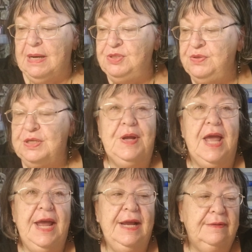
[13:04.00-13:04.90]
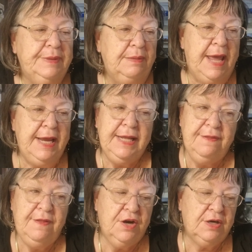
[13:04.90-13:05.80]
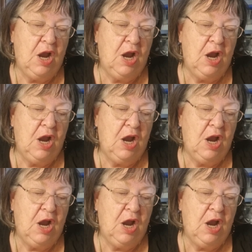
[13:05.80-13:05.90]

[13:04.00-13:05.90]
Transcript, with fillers: I'm doing okay. I'm hanging in there.